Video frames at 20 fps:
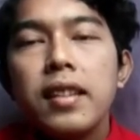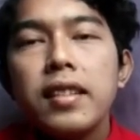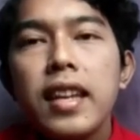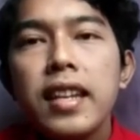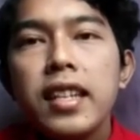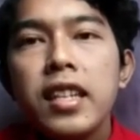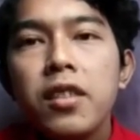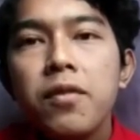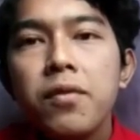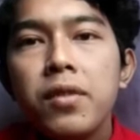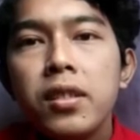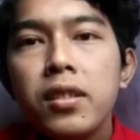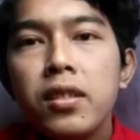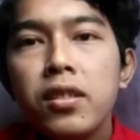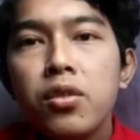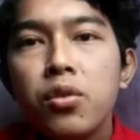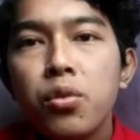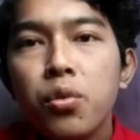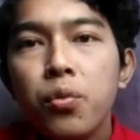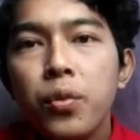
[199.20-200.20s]
They're
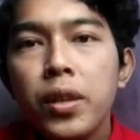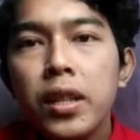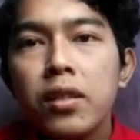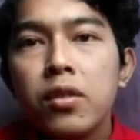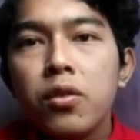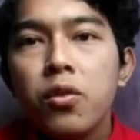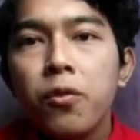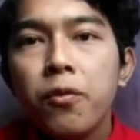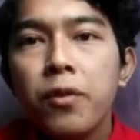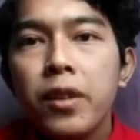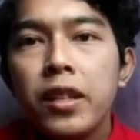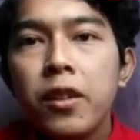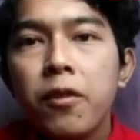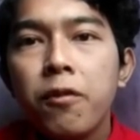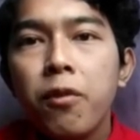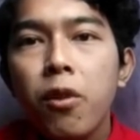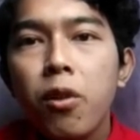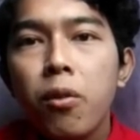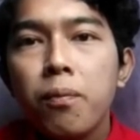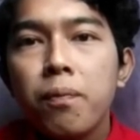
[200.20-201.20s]
given 2 weeks to fill the
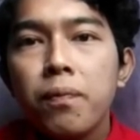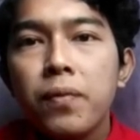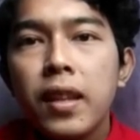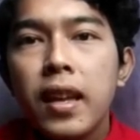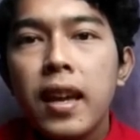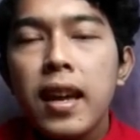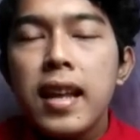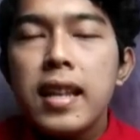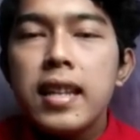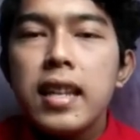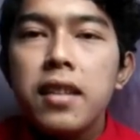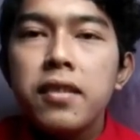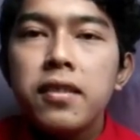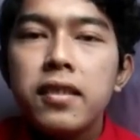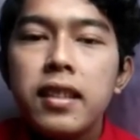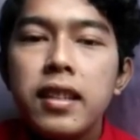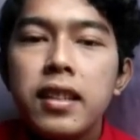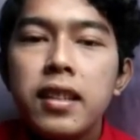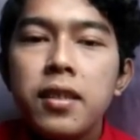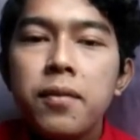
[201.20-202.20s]
form.
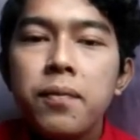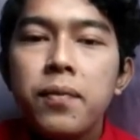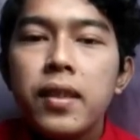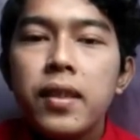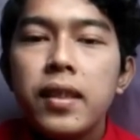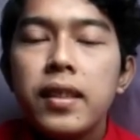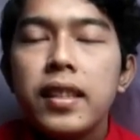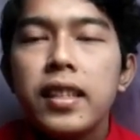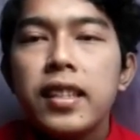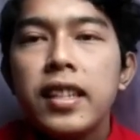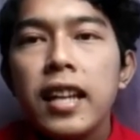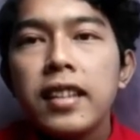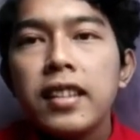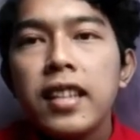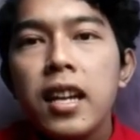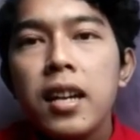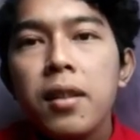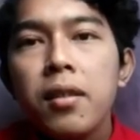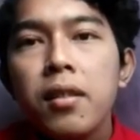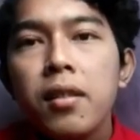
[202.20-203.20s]
Lastly, the
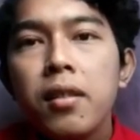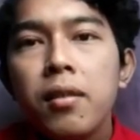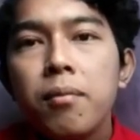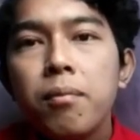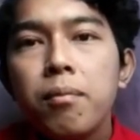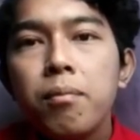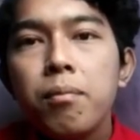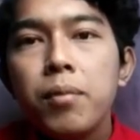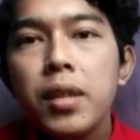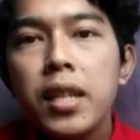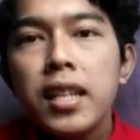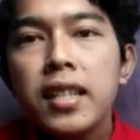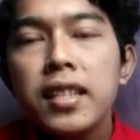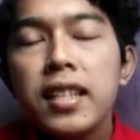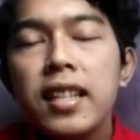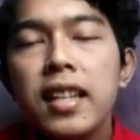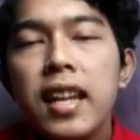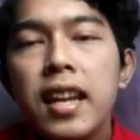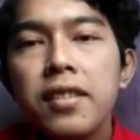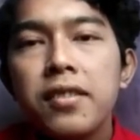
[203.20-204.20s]
data being
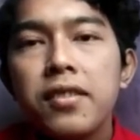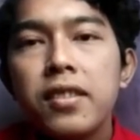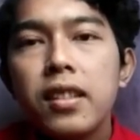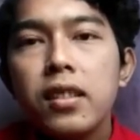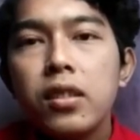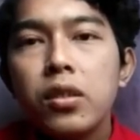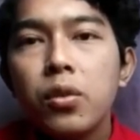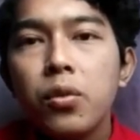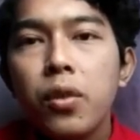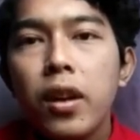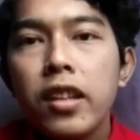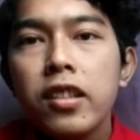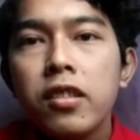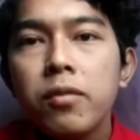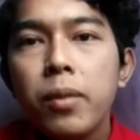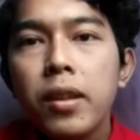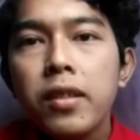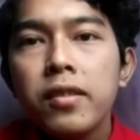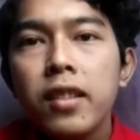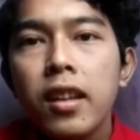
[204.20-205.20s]
analyzed into
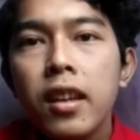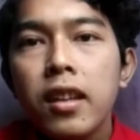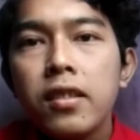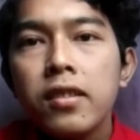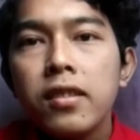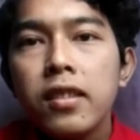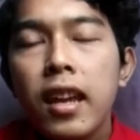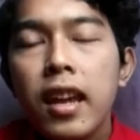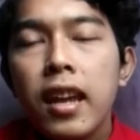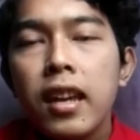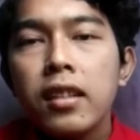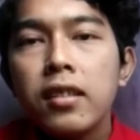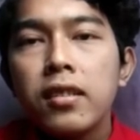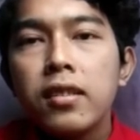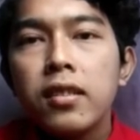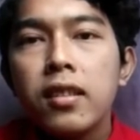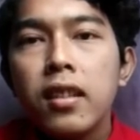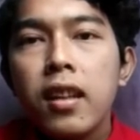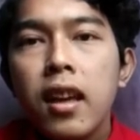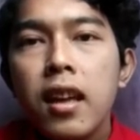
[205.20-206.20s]
SPSS
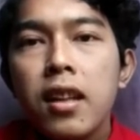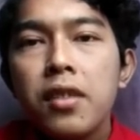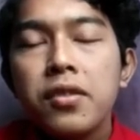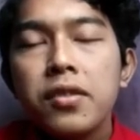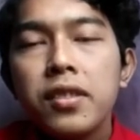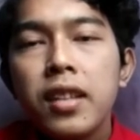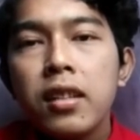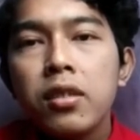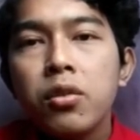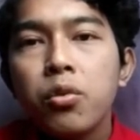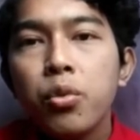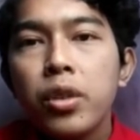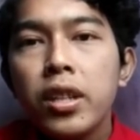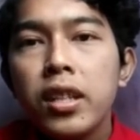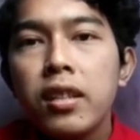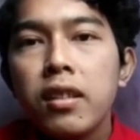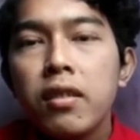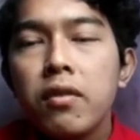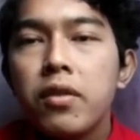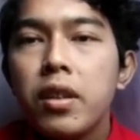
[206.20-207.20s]
and start
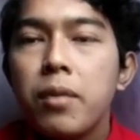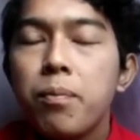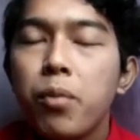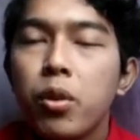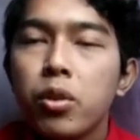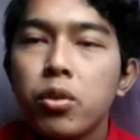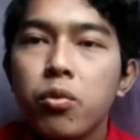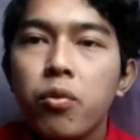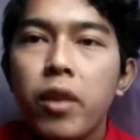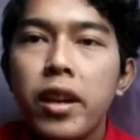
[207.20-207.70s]
doing report